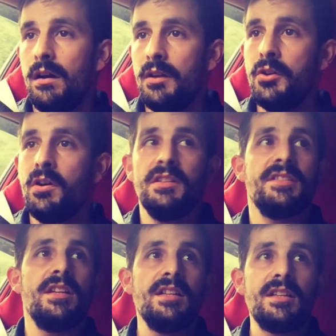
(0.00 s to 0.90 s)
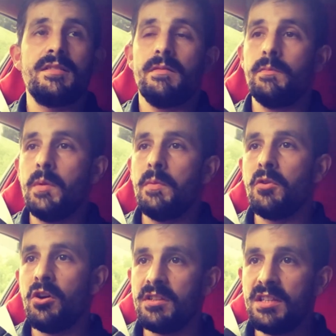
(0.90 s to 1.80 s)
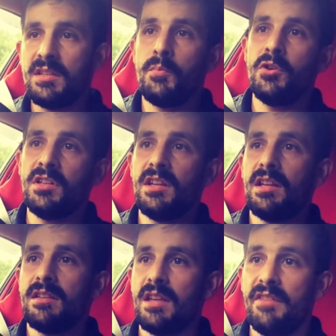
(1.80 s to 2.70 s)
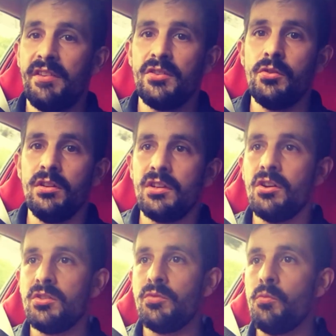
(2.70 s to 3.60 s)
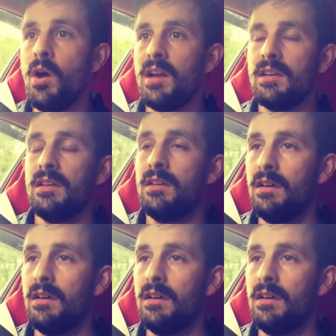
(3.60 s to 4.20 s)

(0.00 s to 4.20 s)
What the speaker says: Although I understand that people got disappointed that the FN2 only got one